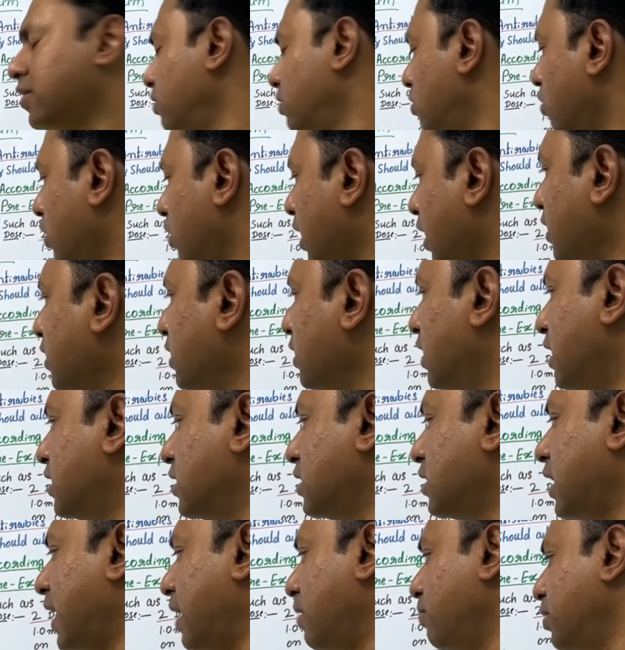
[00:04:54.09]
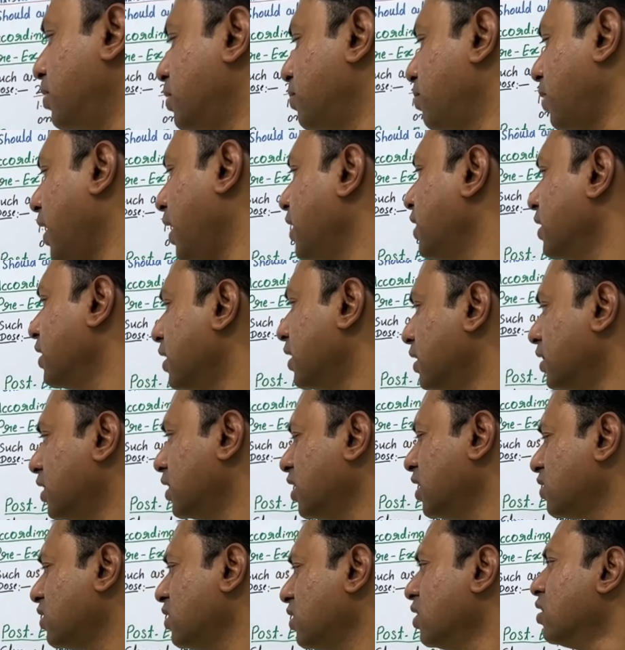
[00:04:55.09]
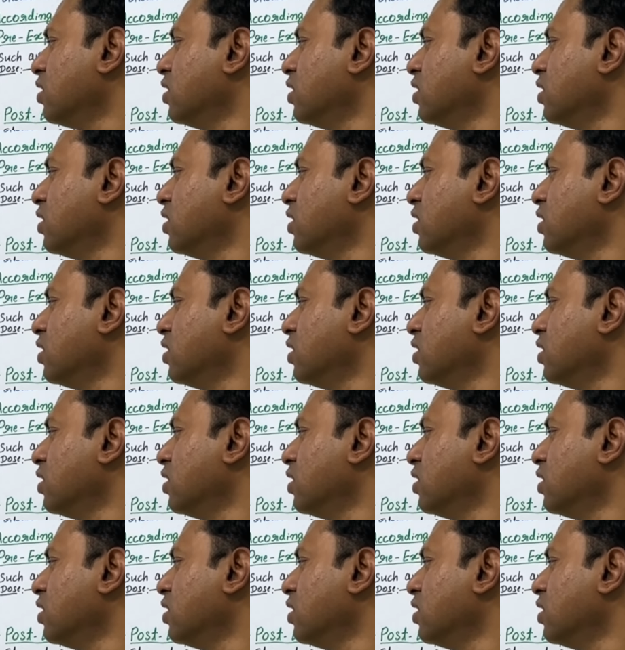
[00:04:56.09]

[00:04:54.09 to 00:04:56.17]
Okay, that is the rabies bite. In this